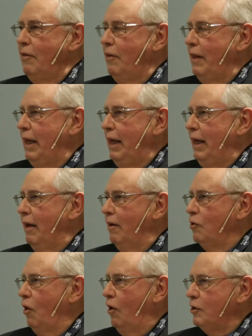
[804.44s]
the
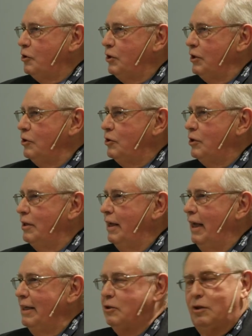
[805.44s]
losses
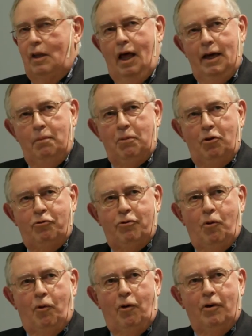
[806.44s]
it's liable
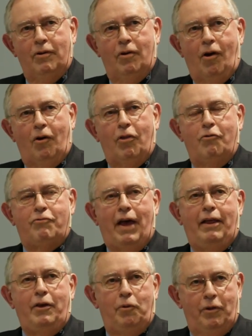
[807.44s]
for are the
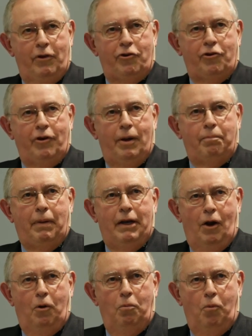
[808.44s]
value of the ship
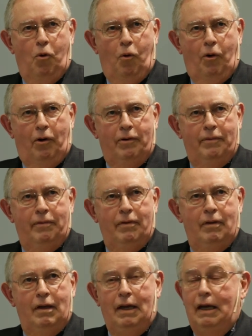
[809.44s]
and no more.
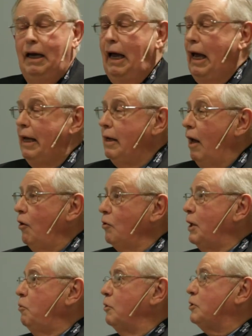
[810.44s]
And not
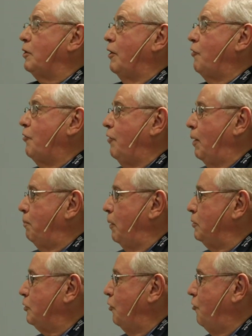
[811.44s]
only was it a ship
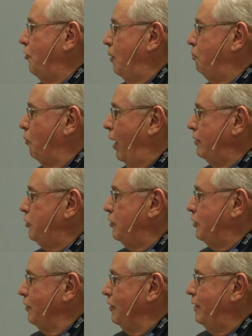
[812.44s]

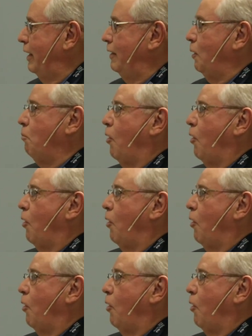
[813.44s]
registered in the